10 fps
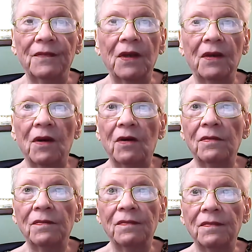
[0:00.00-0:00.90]
you
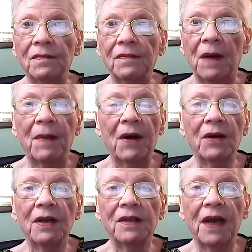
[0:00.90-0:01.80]
know
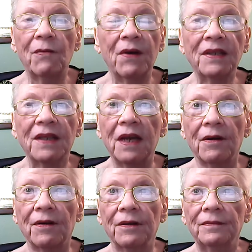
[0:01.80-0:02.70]
america's at risk
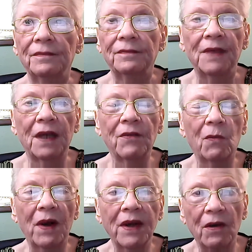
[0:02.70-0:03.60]
here either
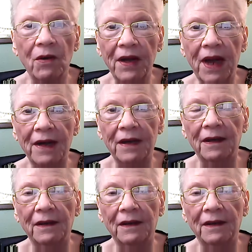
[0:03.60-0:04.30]
way you look at it